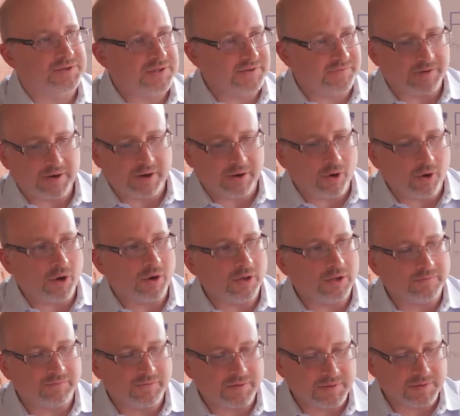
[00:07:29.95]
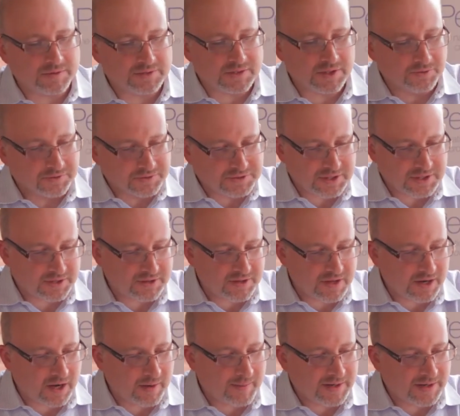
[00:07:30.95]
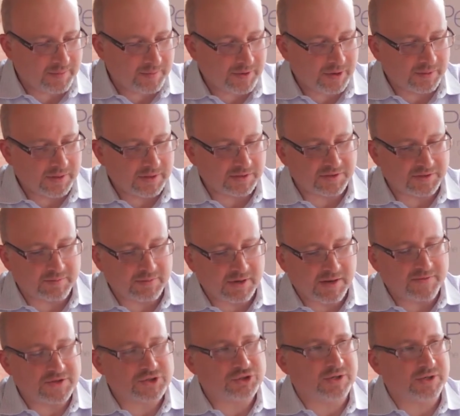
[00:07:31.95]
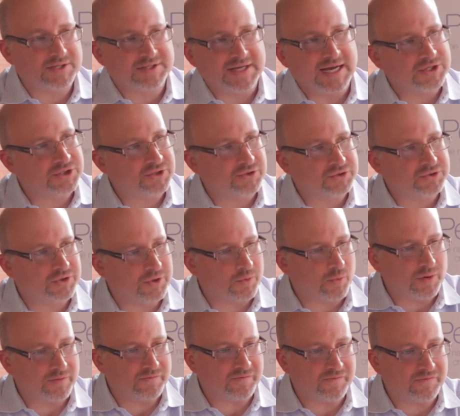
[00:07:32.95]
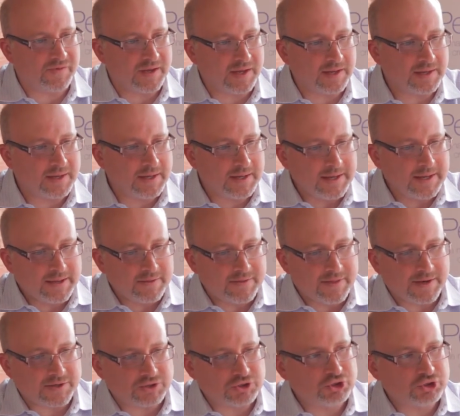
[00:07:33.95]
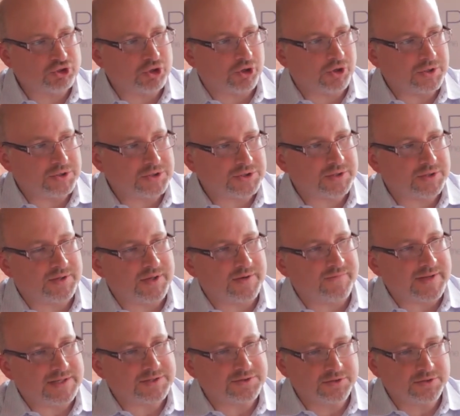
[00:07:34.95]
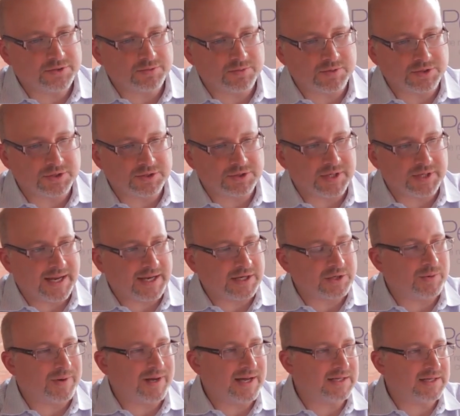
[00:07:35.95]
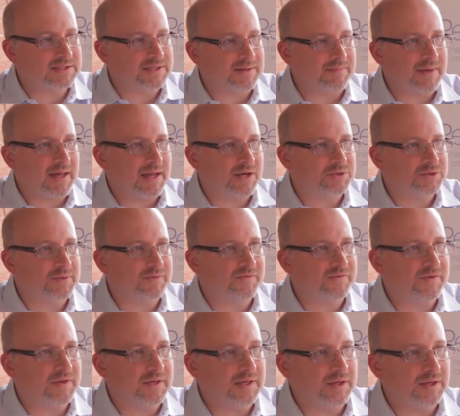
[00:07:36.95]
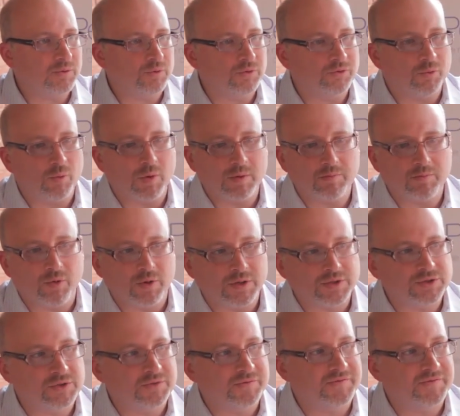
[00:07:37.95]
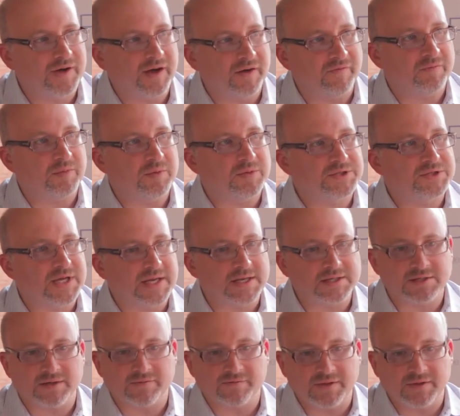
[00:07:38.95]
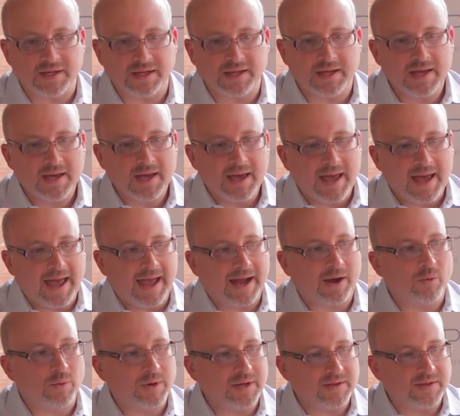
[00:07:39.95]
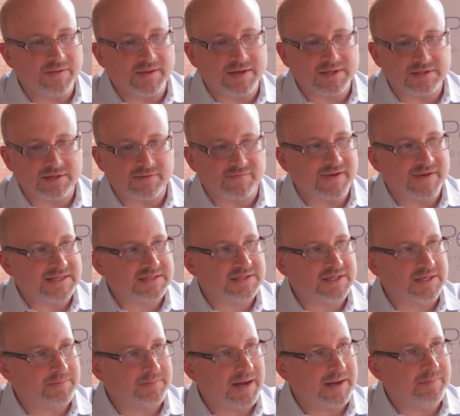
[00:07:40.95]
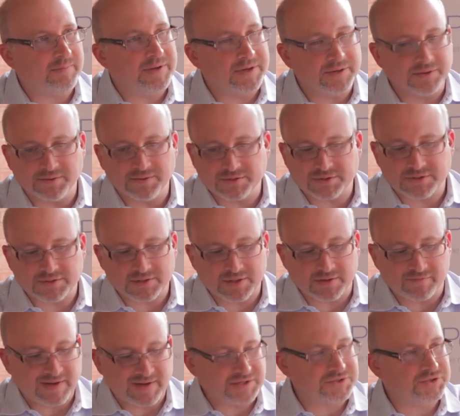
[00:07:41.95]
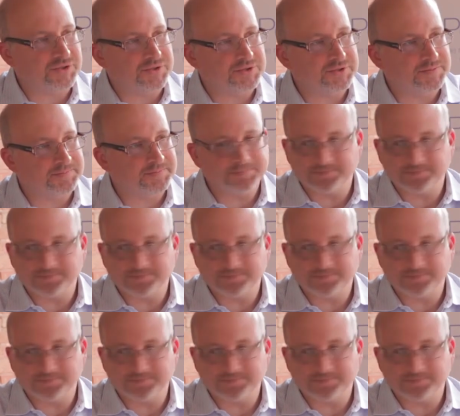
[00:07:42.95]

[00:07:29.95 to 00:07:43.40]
different on all of the deals that come onto PeerRealty, but on this transaction, there's only one fee that is charged to the investors, which is an annual asset management fee equal to 1.25% of the equity that is invested by Peer's investors.